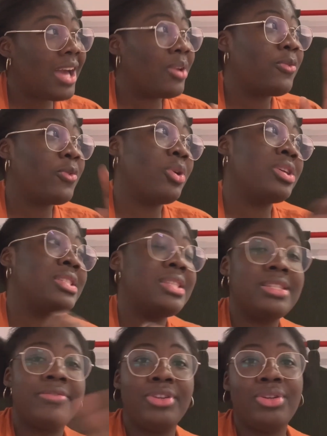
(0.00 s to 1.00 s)
and of course
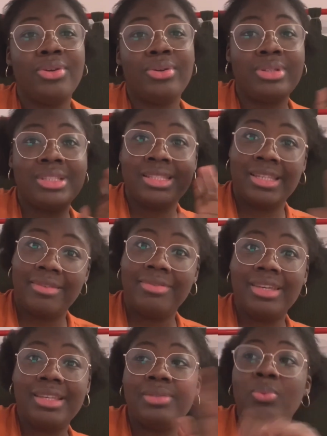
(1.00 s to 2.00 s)
this video
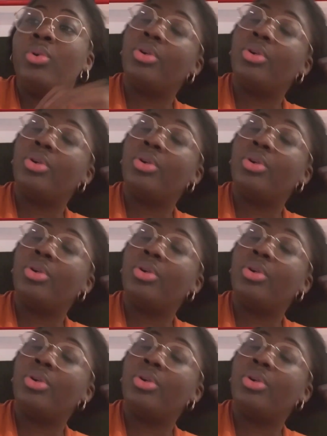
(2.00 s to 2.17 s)
series